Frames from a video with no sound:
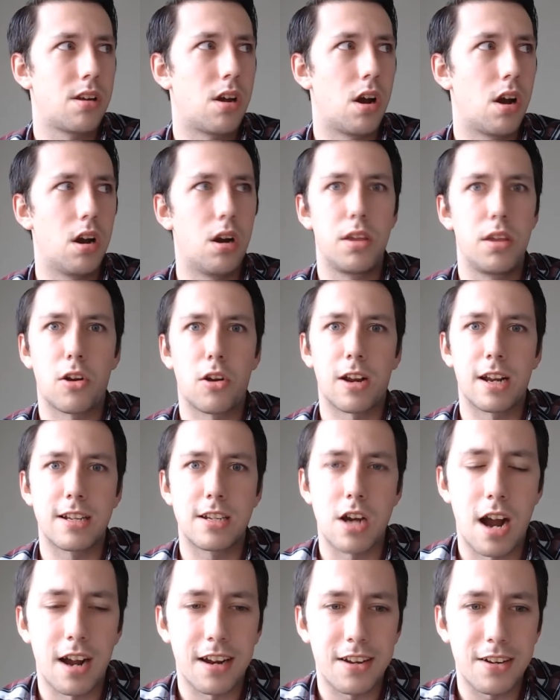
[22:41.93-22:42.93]
Oh, you're a
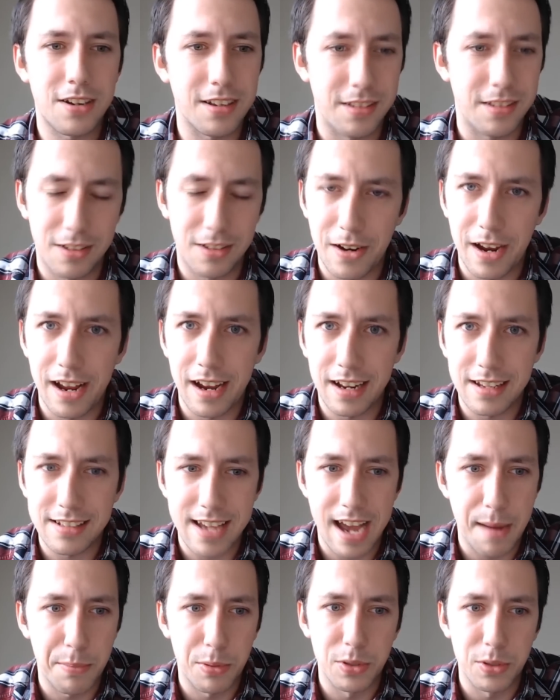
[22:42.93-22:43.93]
doctor? A great
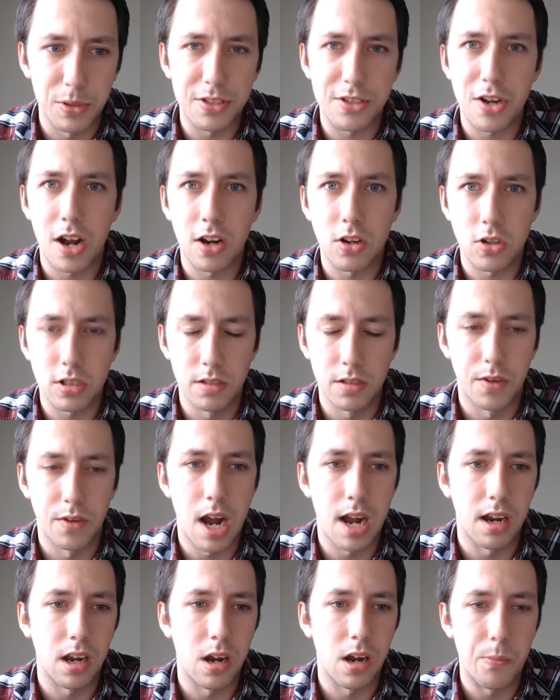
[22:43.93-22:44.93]
example is Dr.
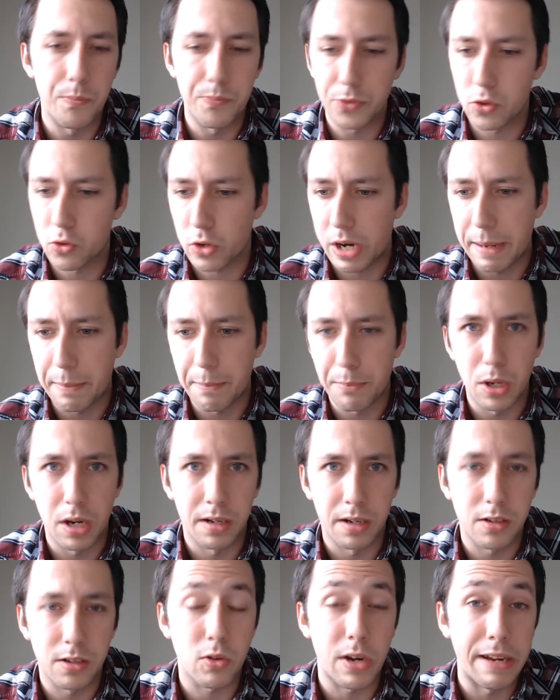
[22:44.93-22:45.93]
Zhivago. Great
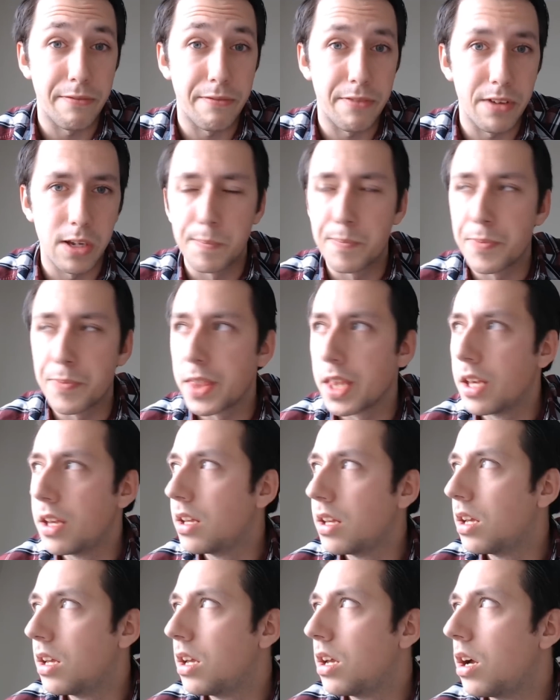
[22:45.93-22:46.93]
book, great film.
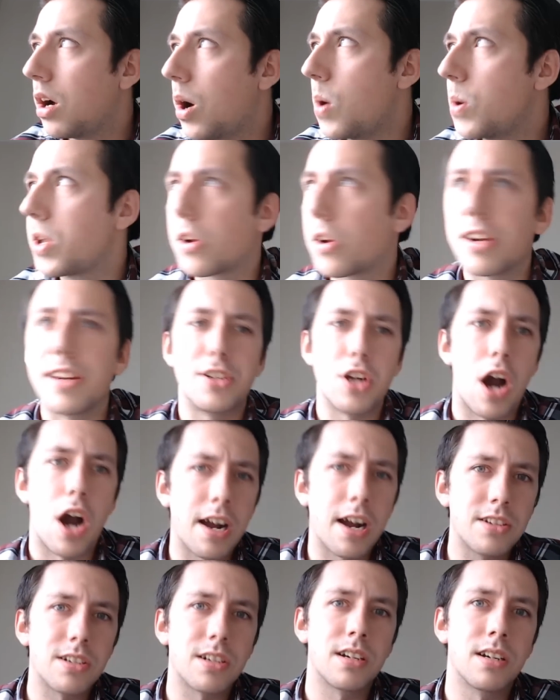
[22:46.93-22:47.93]
Oh, you're a
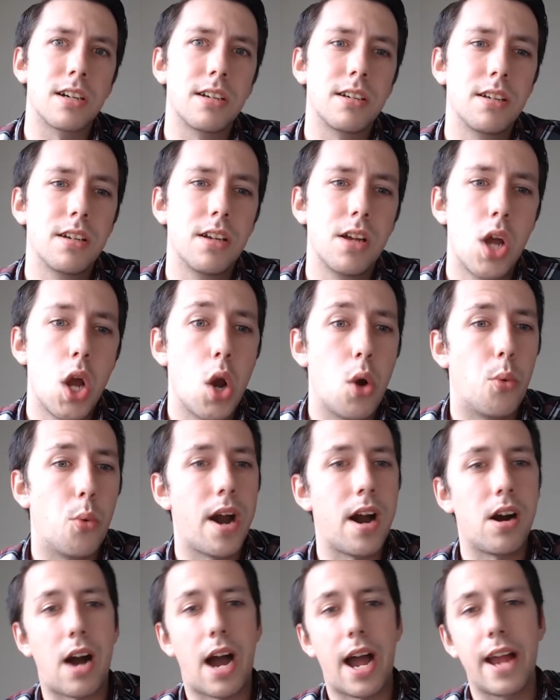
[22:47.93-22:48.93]
doctor?
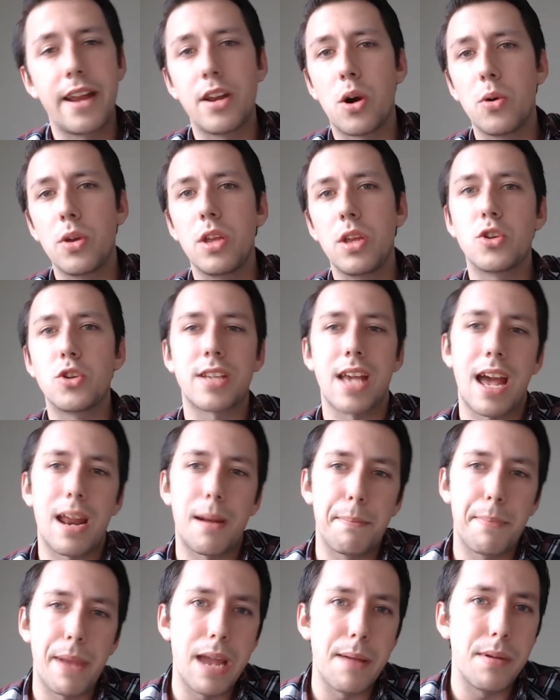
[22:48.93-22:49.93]
Well, I know you just had a
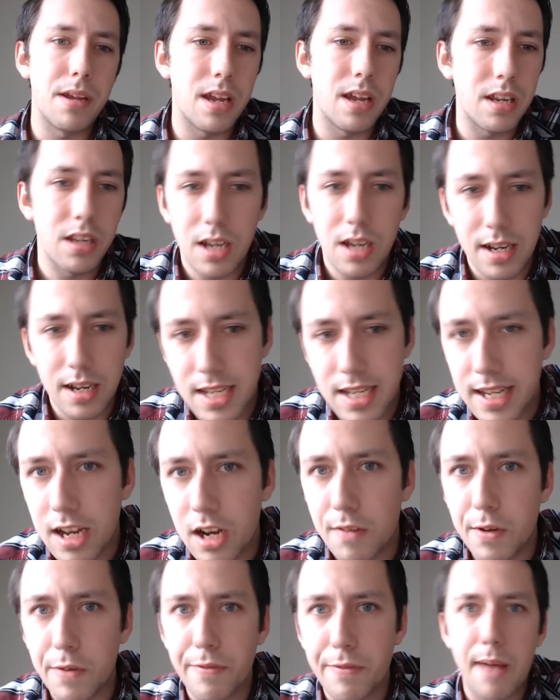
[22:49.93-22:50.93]
baby and you got to take care
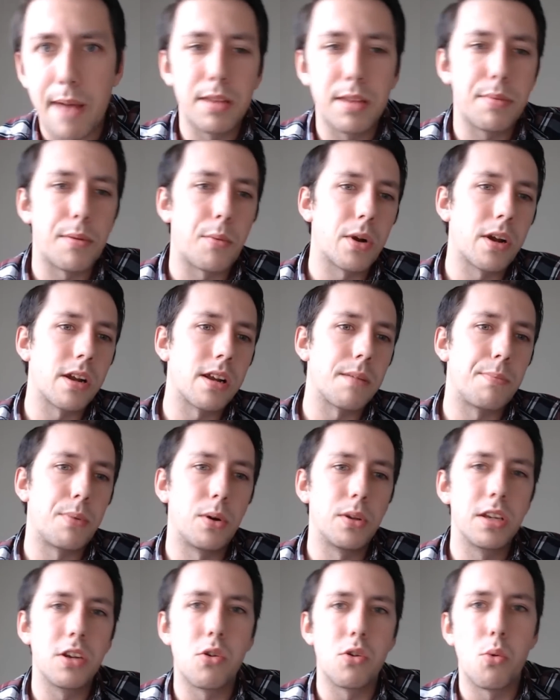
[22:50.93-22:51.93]
of your family, but we're going to
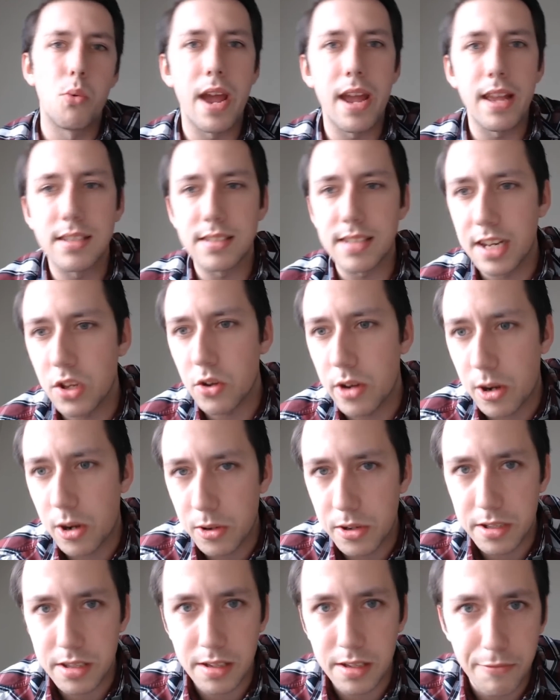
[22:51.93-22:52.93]
pull you away, send you out
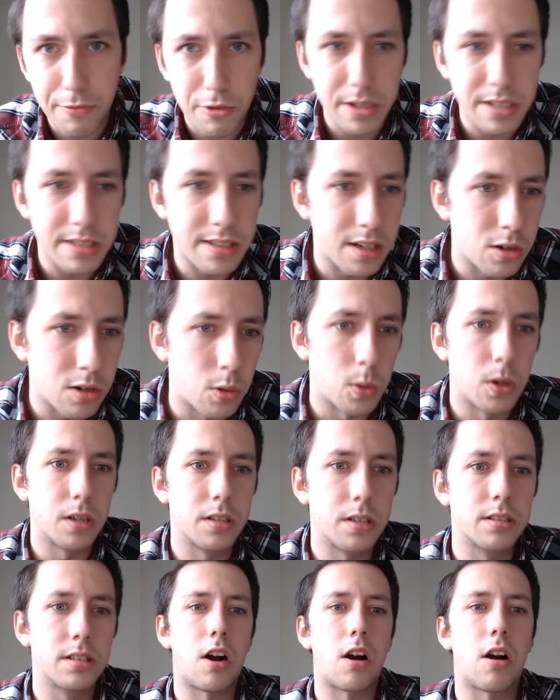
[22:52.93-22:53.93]
into the freezing
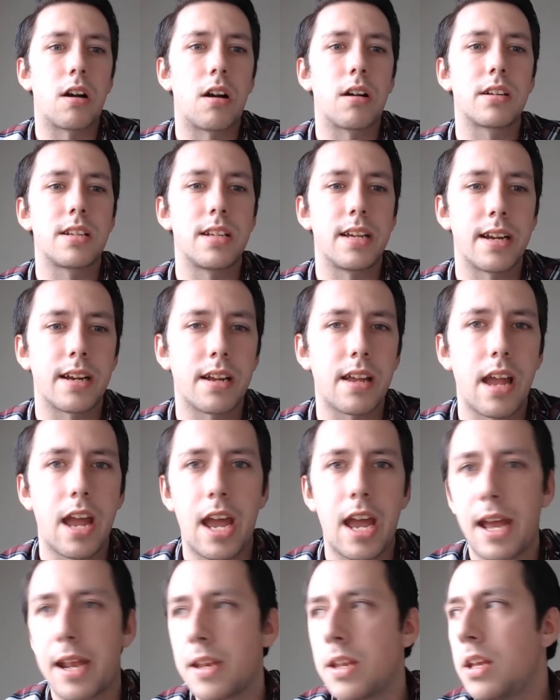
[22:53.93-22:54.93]
cold Arctic,
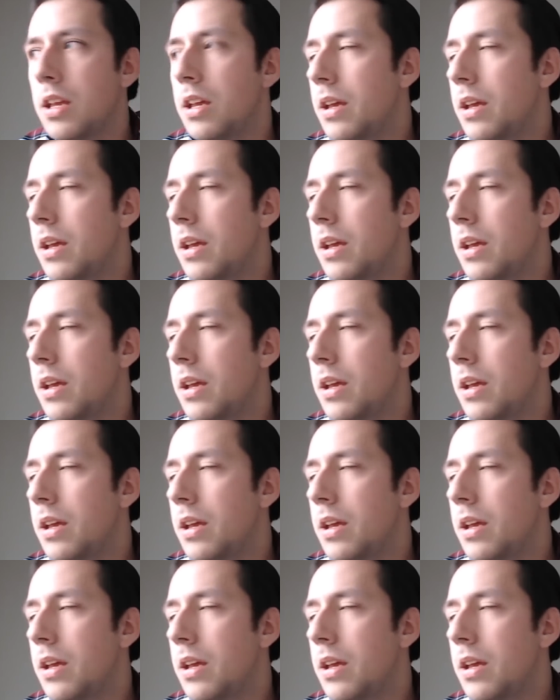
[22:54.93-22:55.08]
and